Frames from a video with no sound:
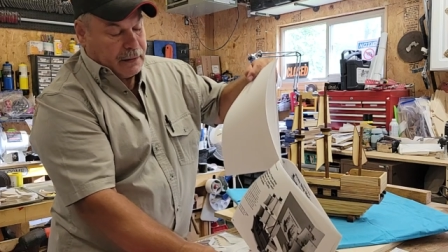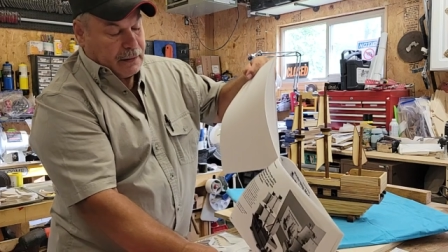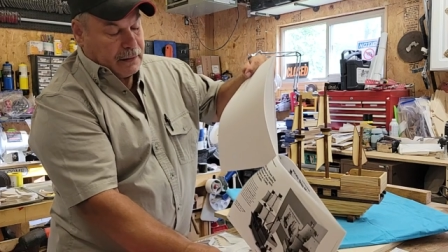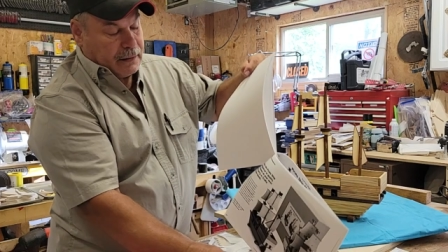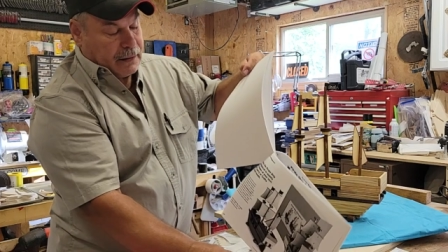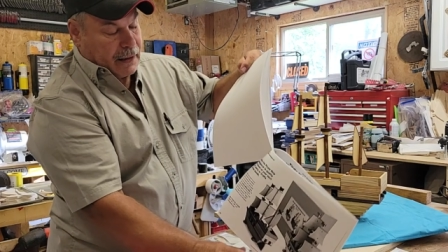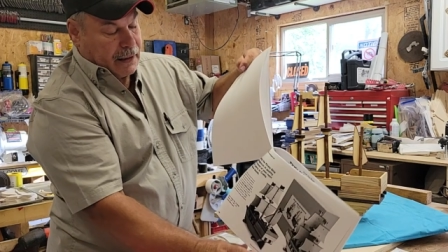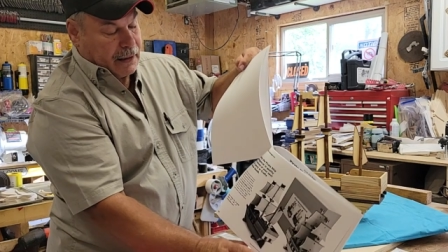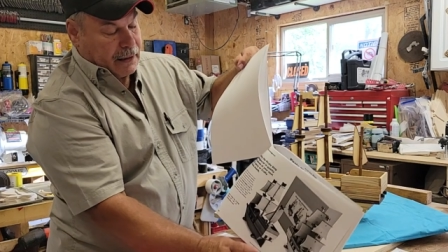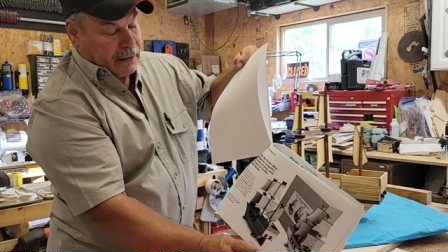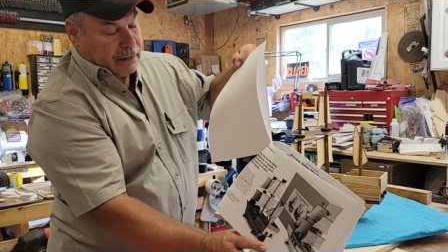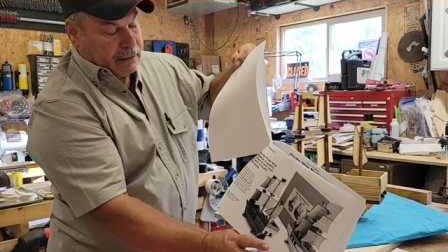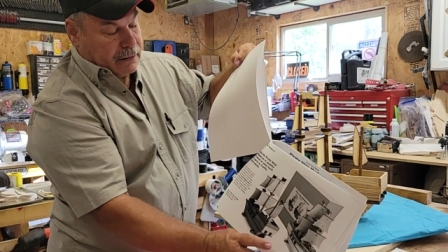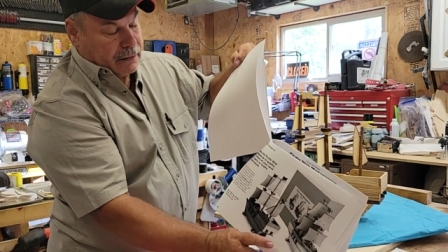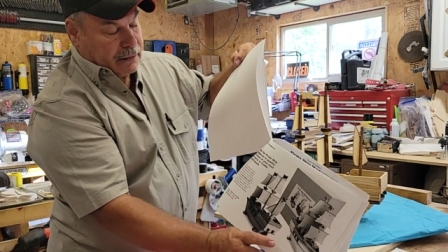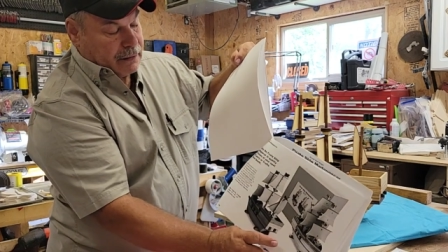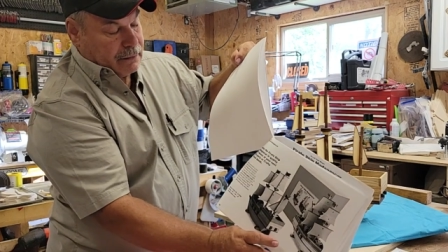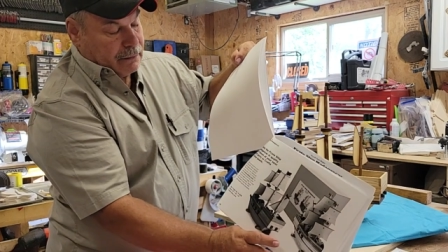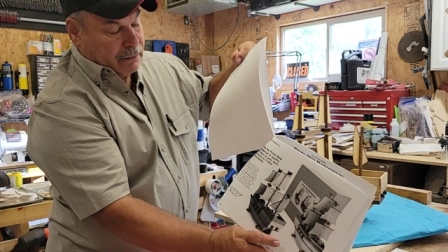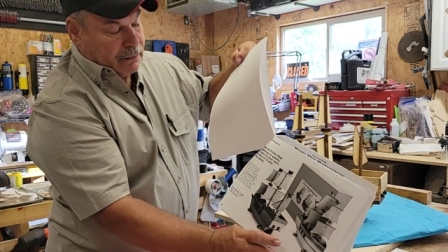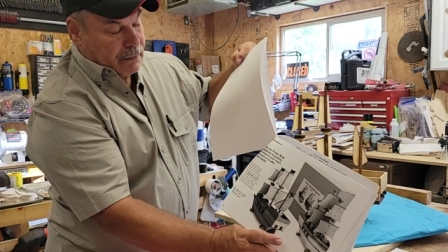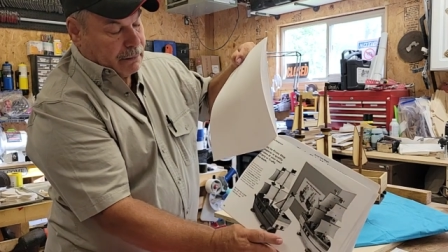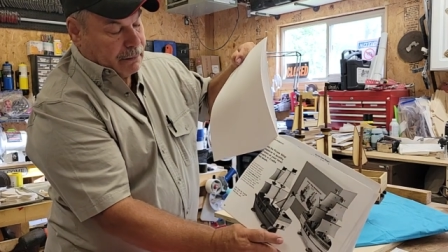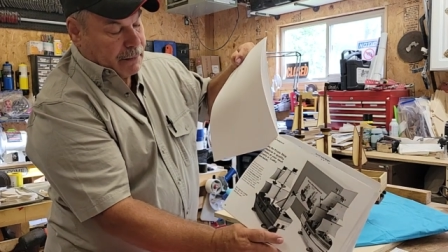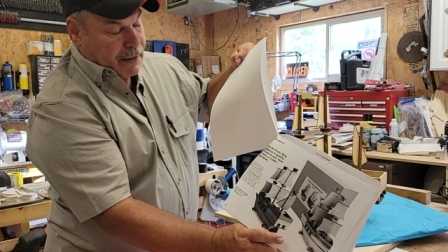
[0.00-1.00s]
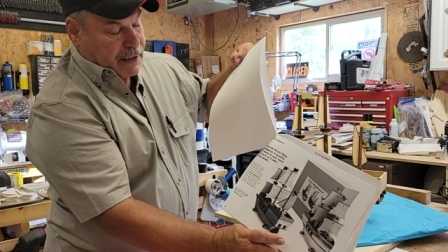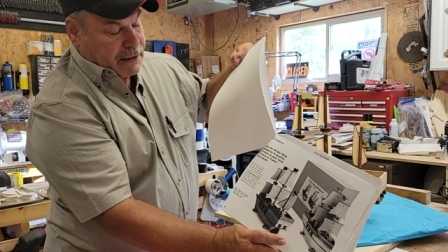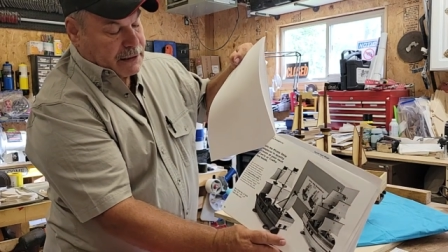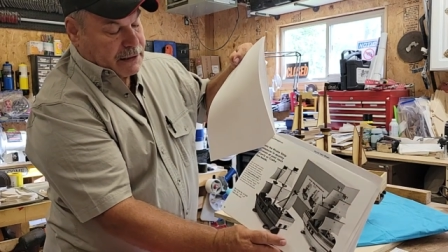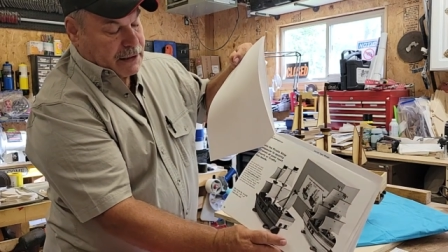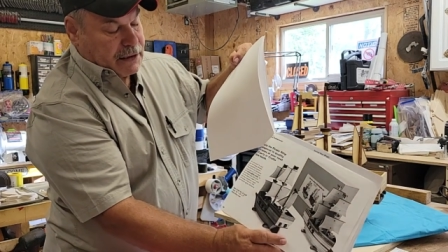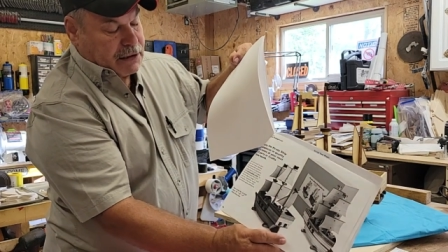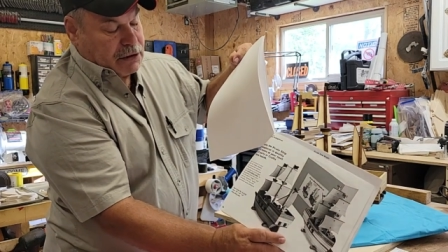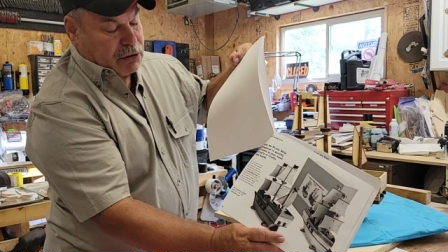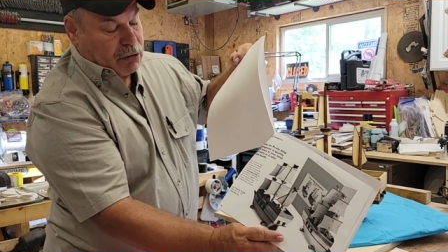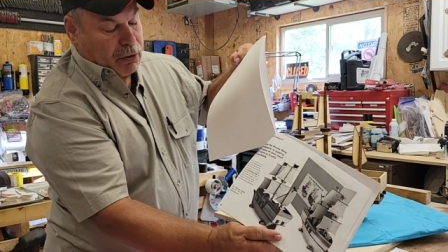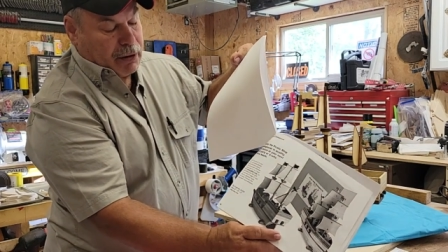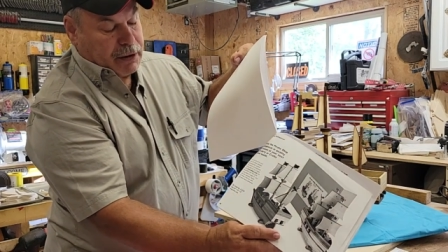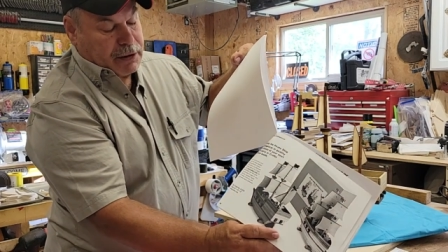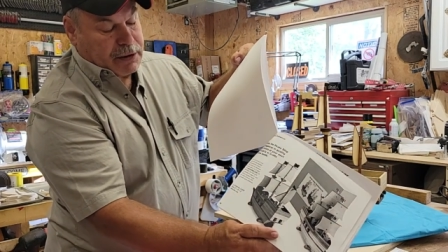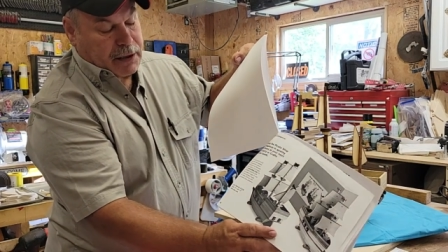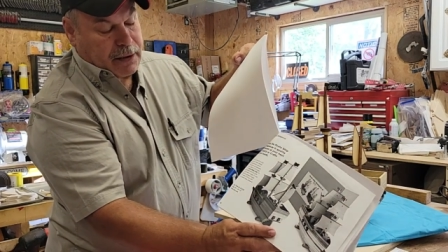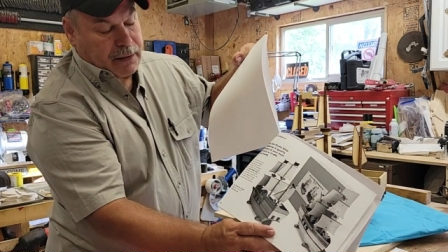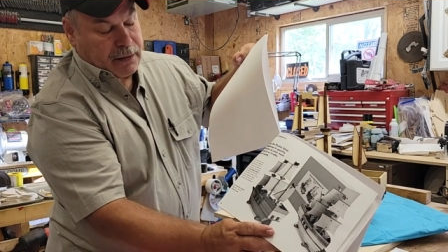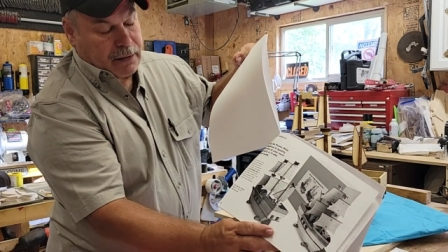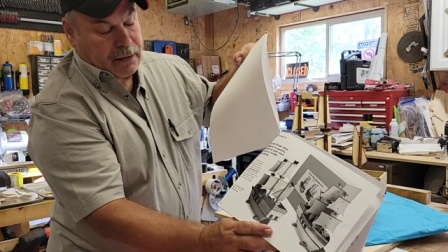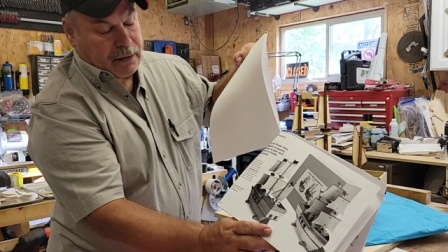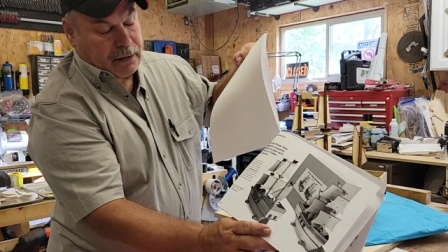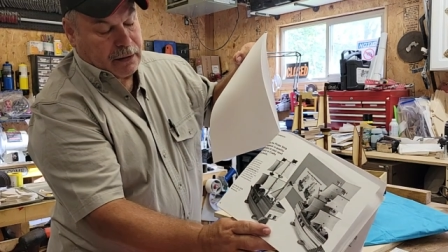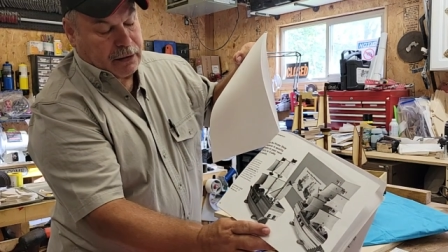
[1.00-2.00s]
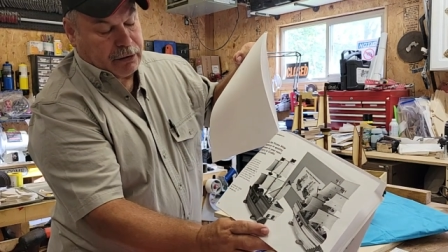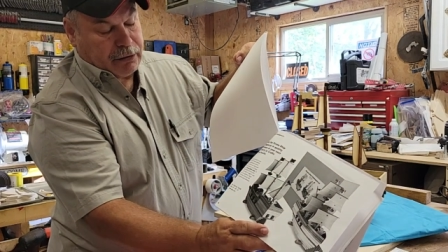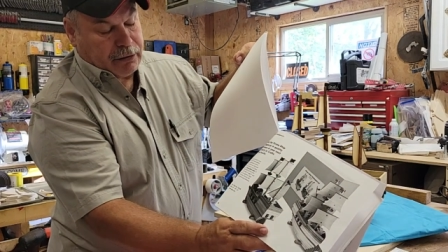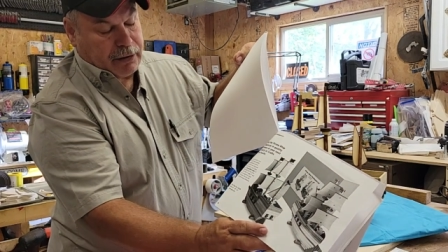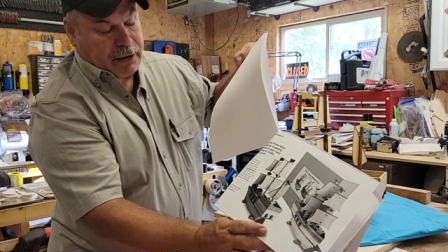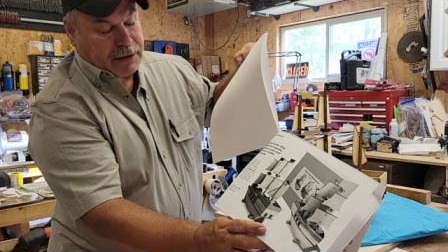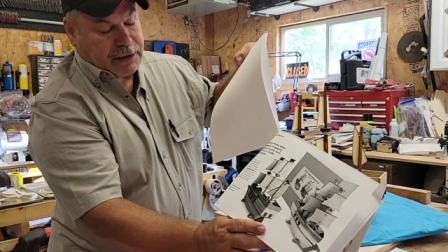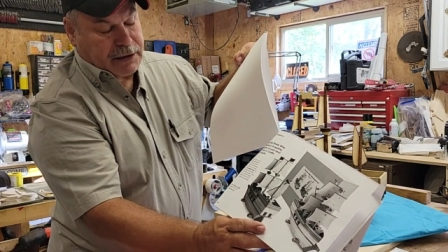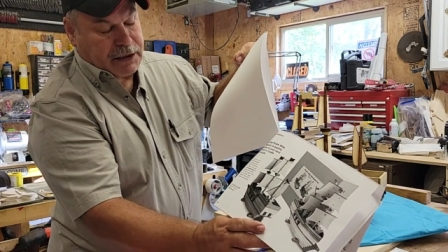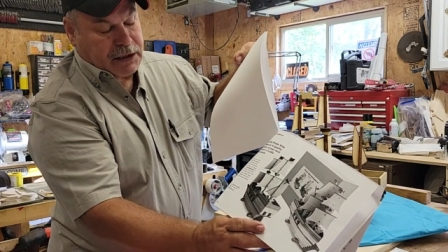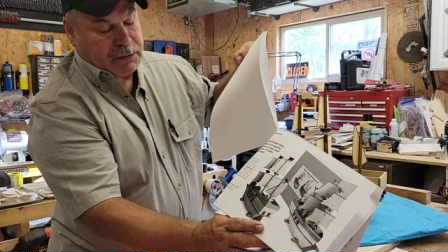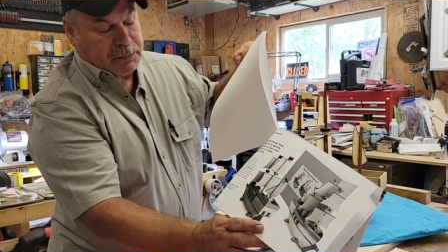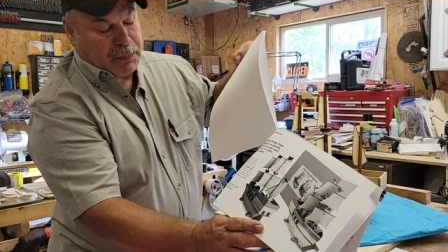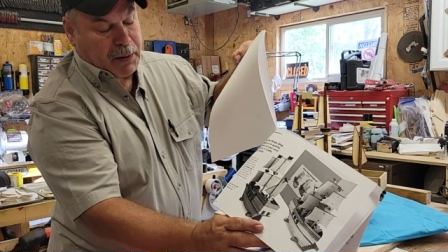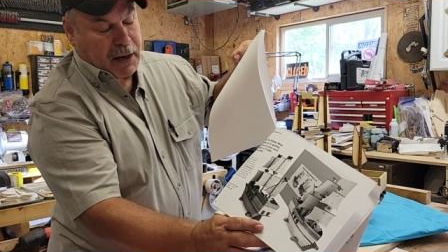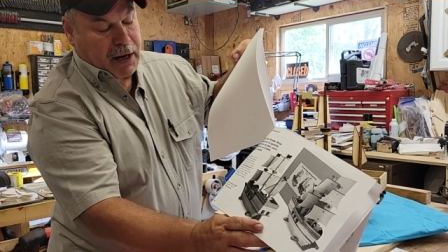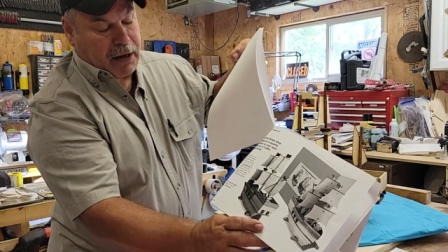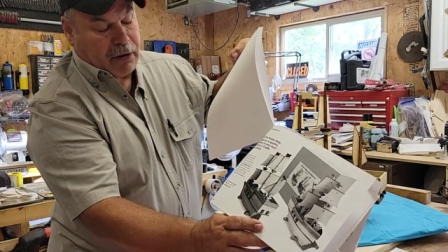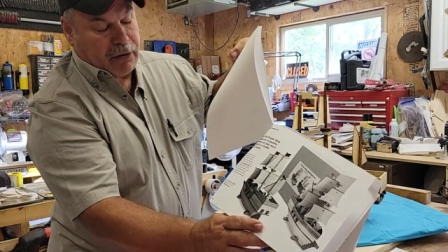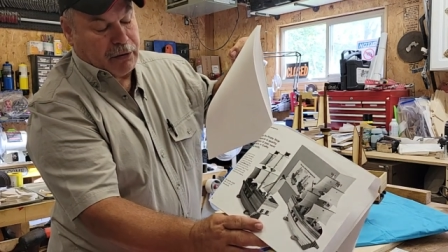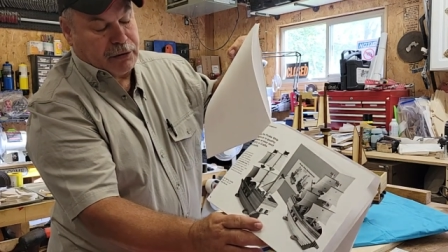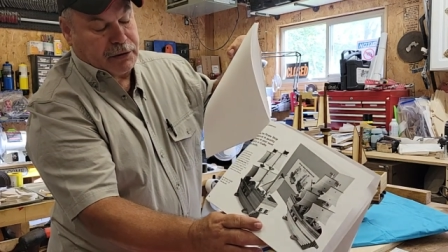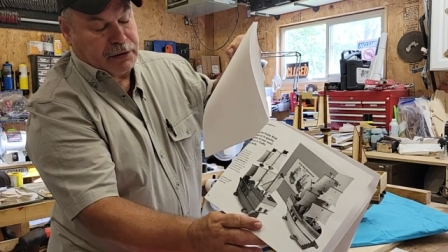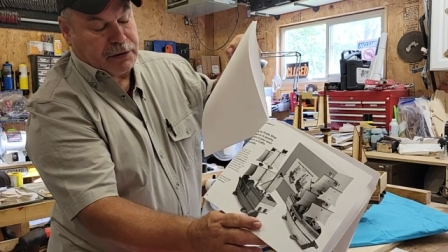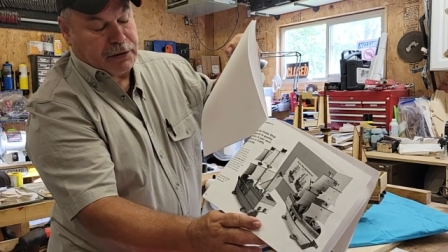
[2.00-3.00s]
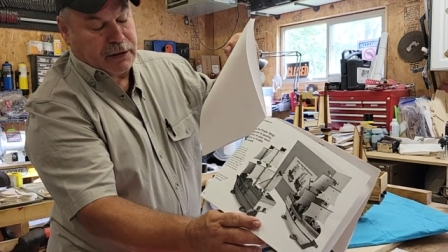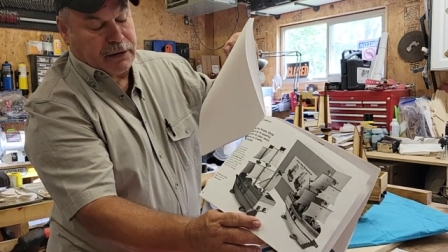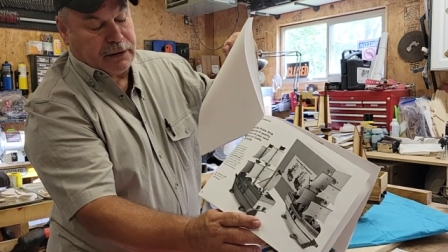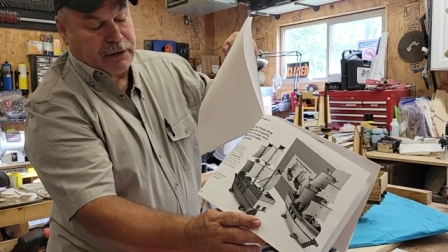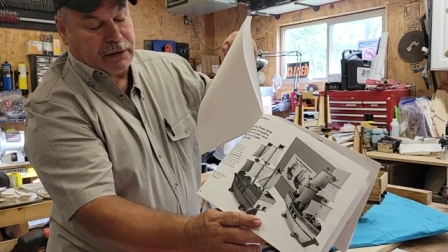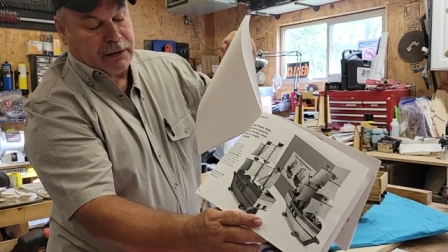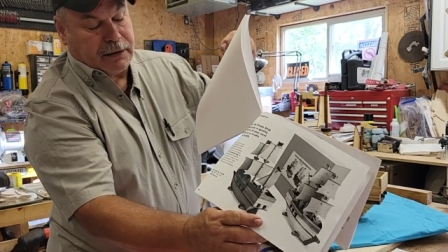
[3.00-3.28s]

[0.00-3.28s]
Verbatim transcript: that makes these toys, creates these patterns,